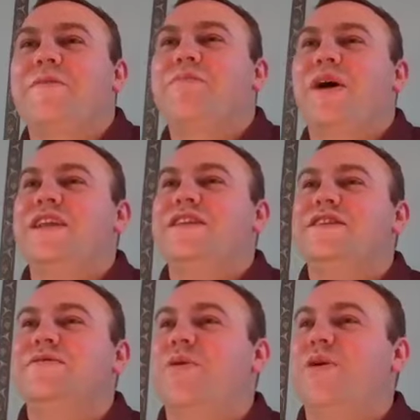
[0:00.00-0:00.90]

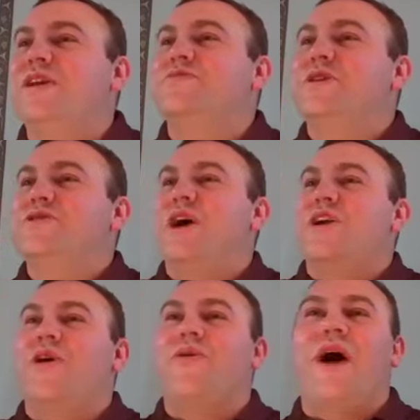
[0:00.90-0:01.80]
But the point is, we try to go